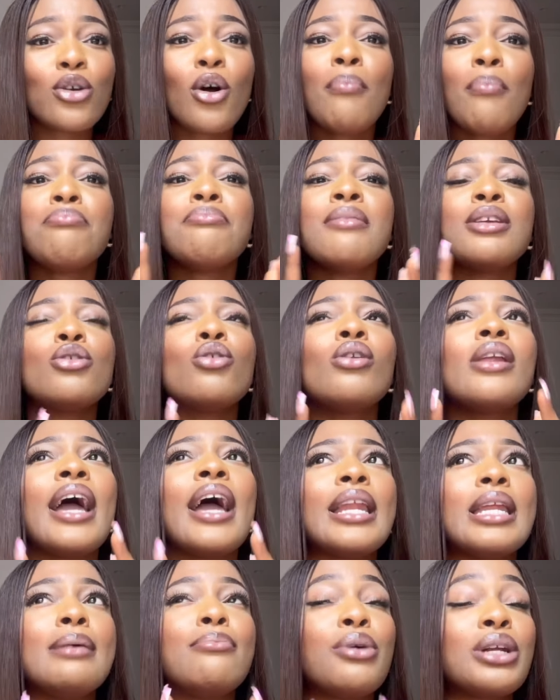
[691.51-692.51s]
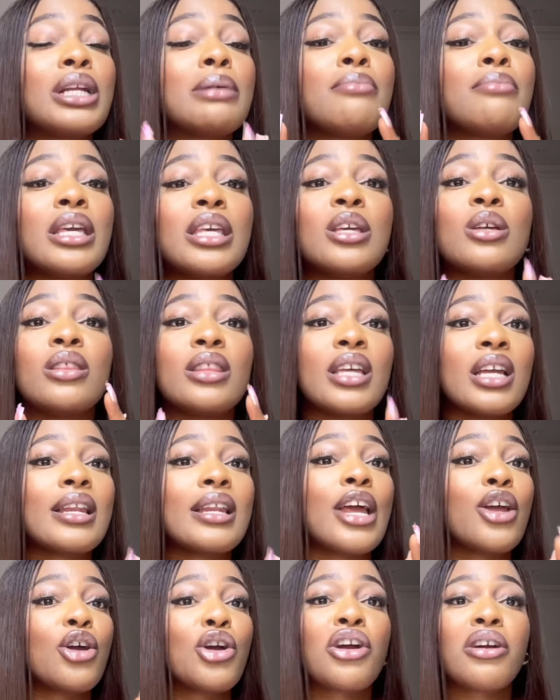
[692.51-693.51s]
Don't let anybody make you think
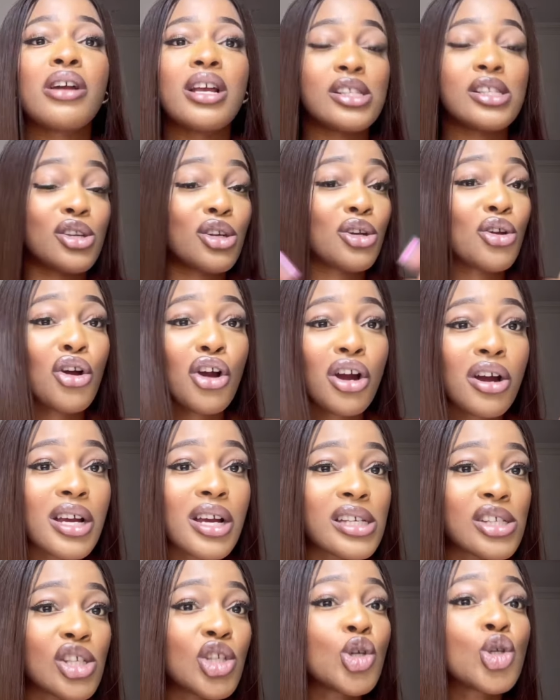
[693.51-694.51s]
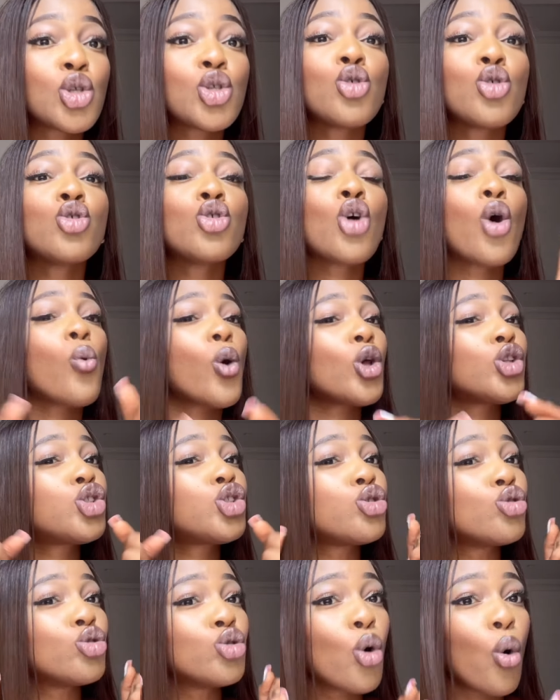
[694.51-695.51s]
that you're crazy. You're not crazy. You know
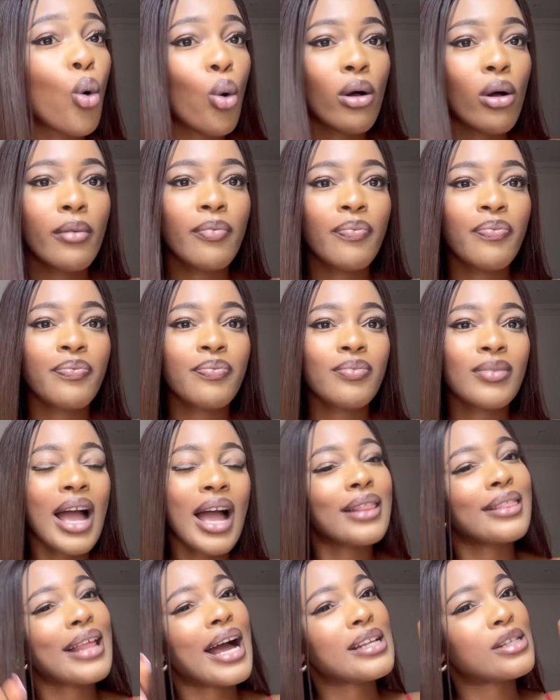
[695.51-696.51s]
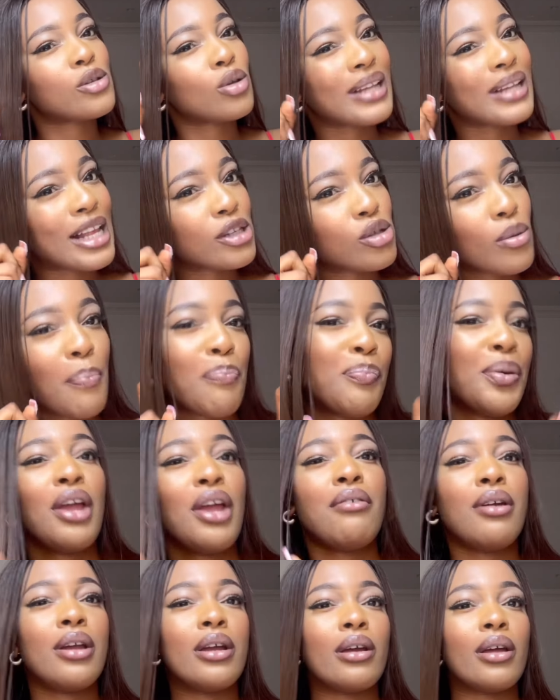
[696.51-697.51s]
what you know, and that's on
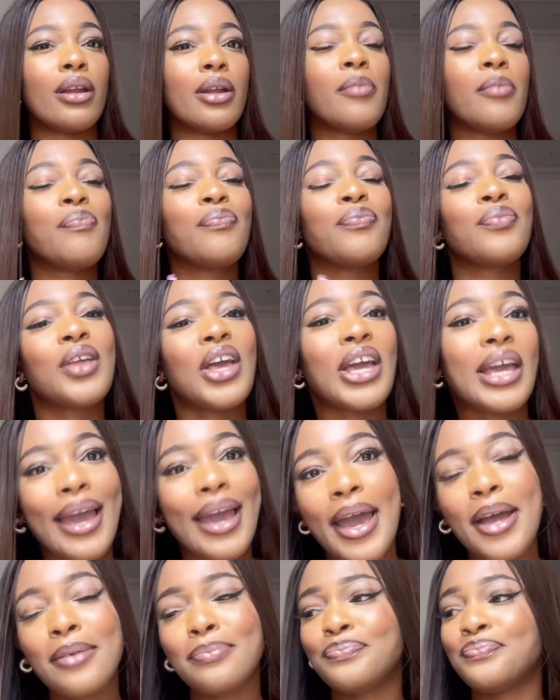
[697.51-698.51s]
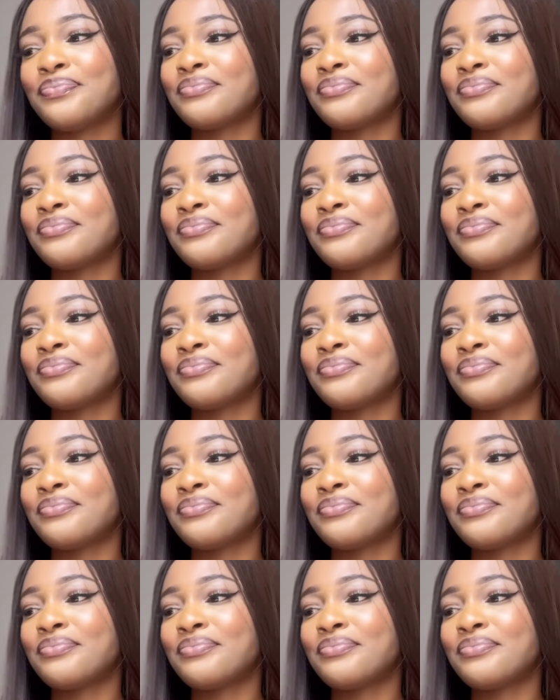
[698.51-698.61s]
period. Okay.